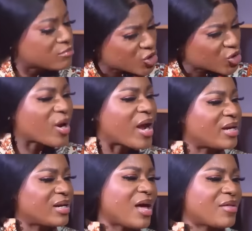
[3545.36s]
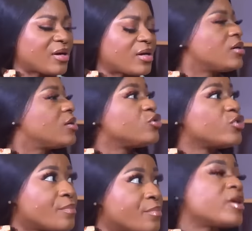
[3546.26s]
trying, Heather.
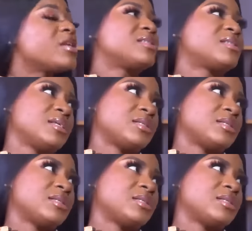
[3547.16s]
Your money's still